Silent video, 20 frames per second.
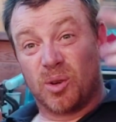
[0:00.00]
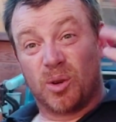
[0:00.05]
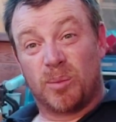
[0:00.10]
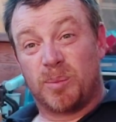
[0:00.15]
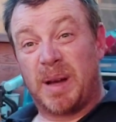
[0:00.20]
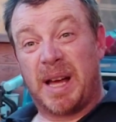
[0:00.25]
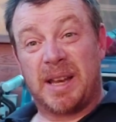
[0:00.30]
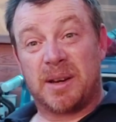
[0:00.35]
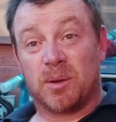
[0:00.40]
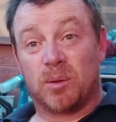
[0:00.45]

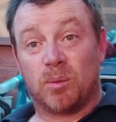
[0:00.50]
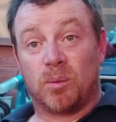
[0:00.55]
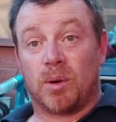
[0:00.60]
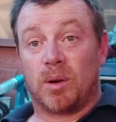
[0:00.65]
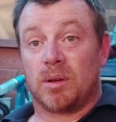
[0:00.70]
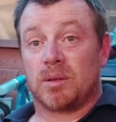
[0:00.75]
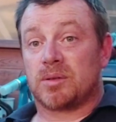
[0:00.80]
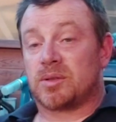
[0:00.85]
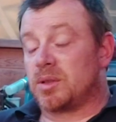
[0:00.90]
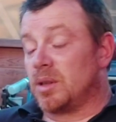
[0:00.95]
or bad or
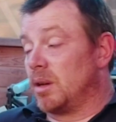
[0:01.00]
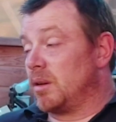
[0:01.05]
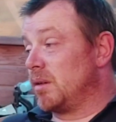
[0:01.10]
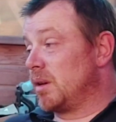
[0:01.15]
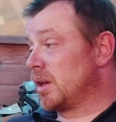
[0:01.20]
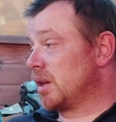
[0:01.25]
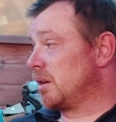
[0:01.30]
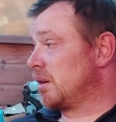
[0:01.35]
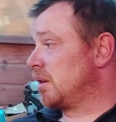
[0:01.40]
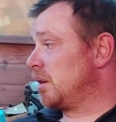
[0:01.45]
what. So I
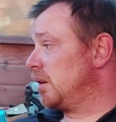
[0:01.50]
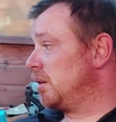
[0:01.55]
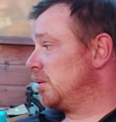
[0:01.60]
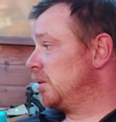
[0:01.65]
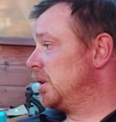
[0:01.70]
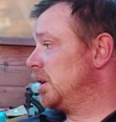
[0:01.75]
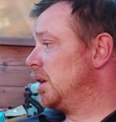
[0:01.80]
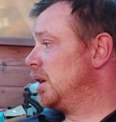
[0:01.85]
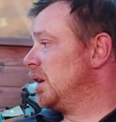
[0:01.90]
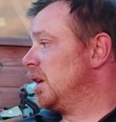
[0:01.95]
ain't got a clue.